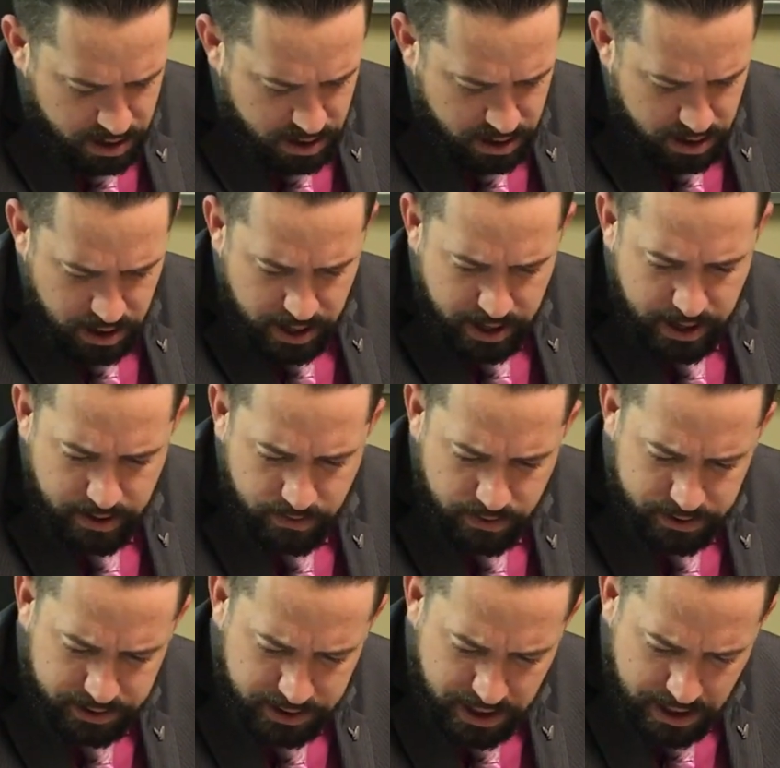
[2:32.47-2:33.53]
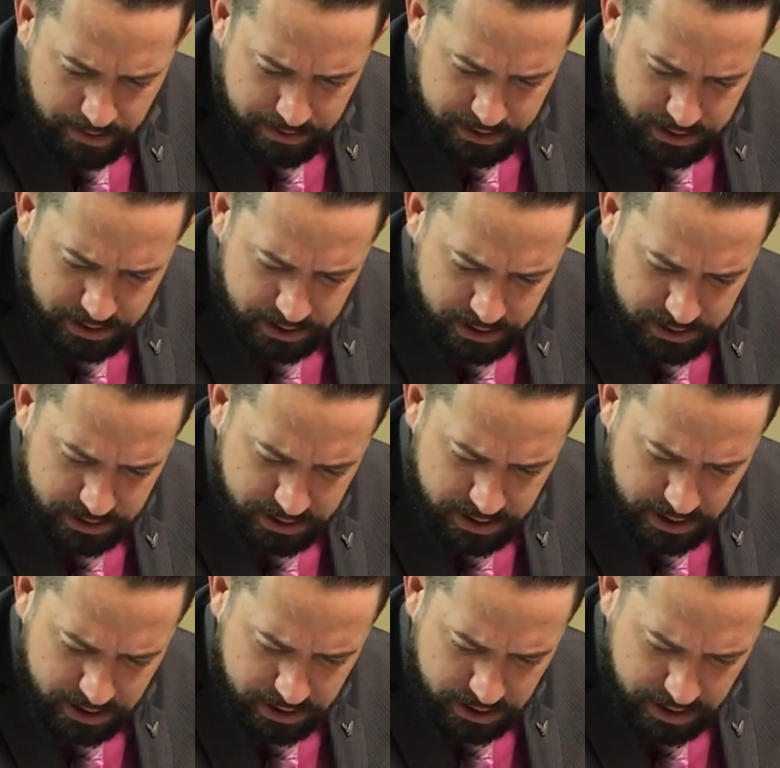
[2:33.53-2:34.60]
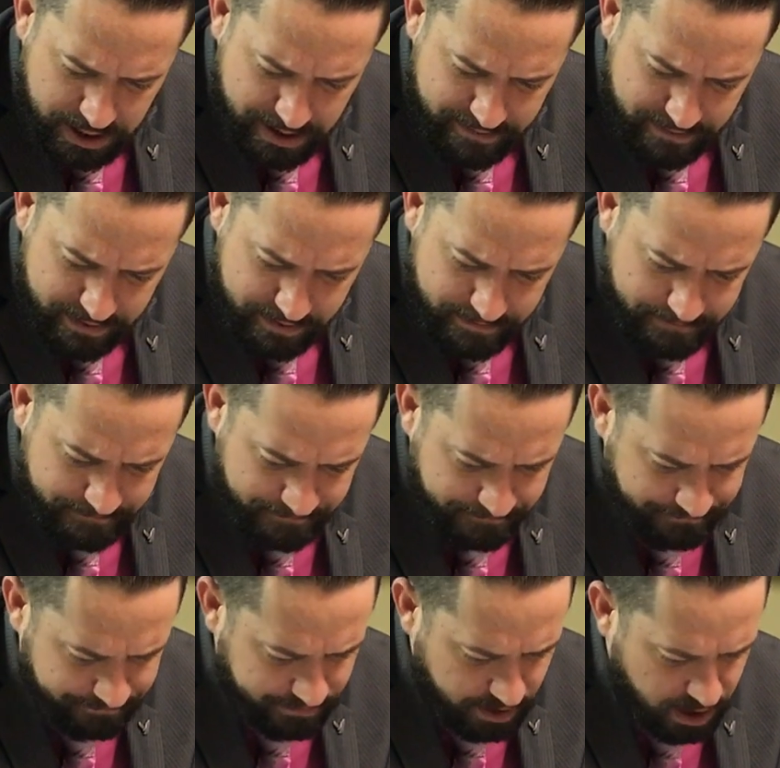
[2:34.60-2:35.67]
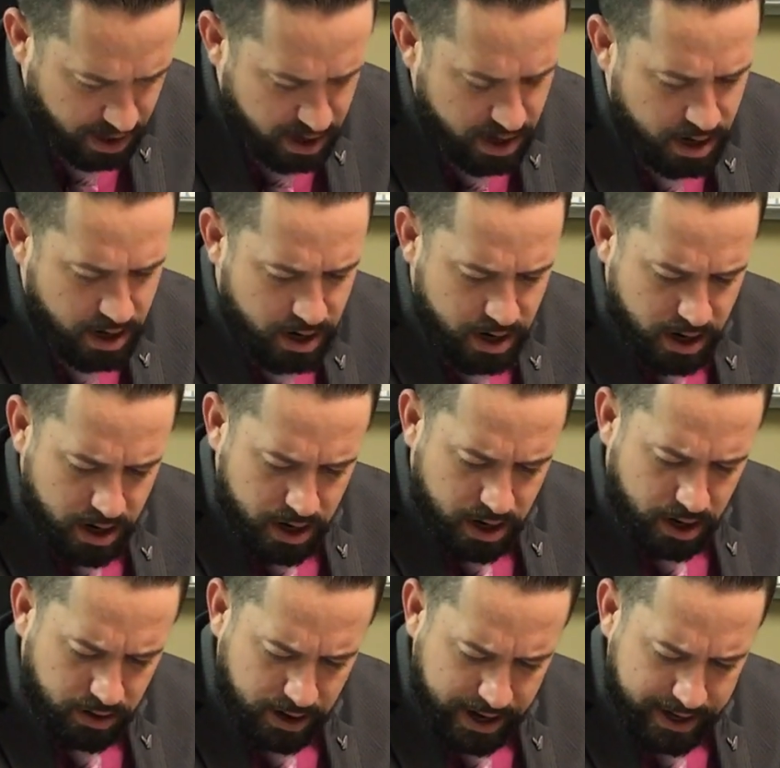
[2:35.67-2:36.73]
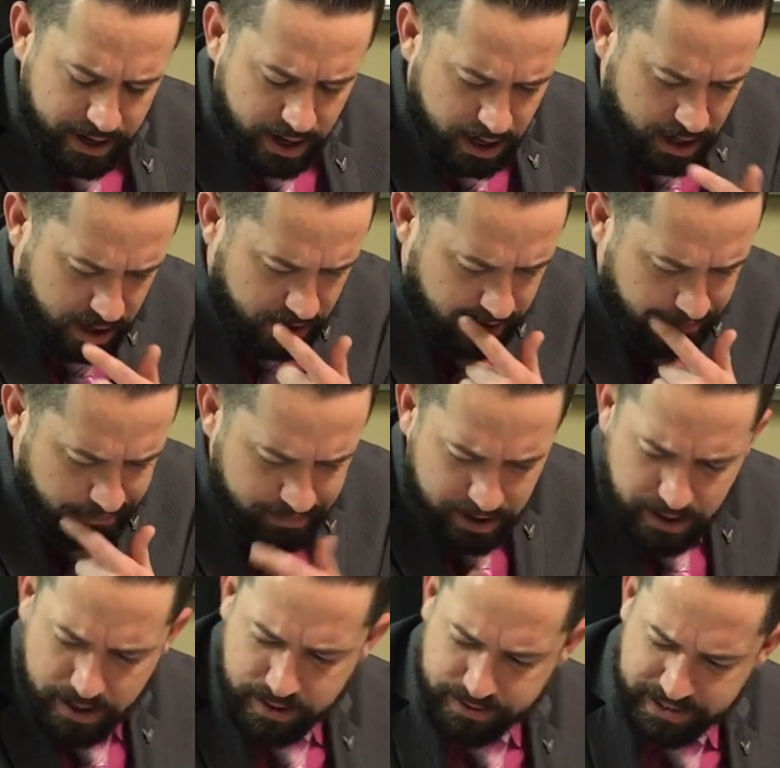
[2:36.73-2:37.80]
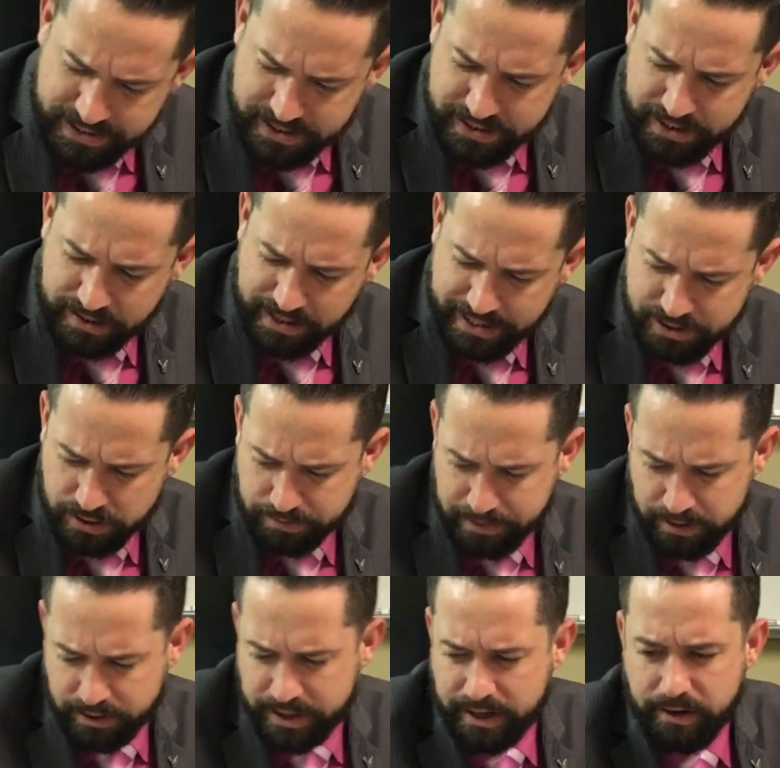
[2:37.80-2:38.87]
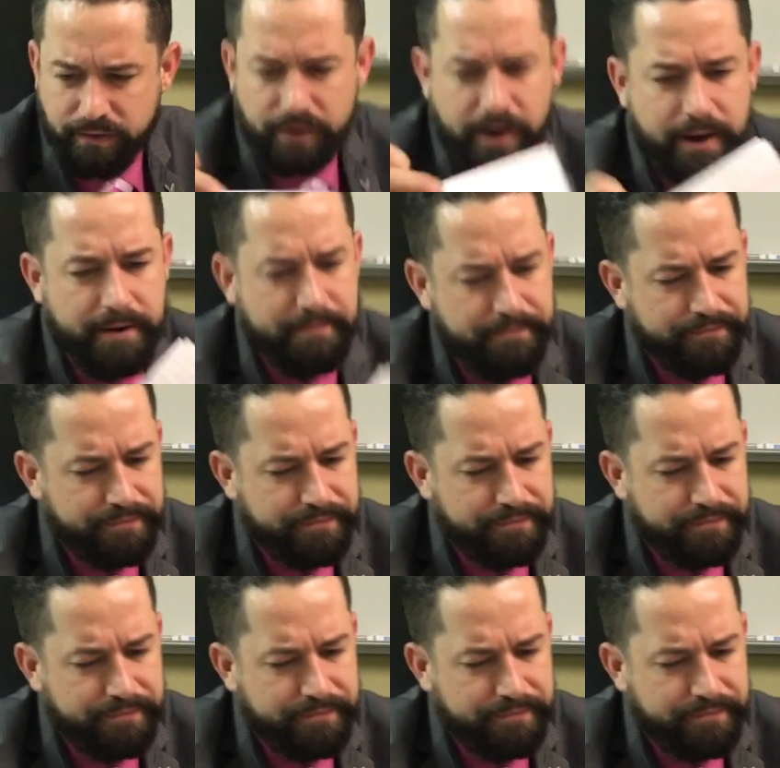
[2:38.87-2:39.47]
Alright, what time is it? It's like 11. Alright, this is the electric bill here, right?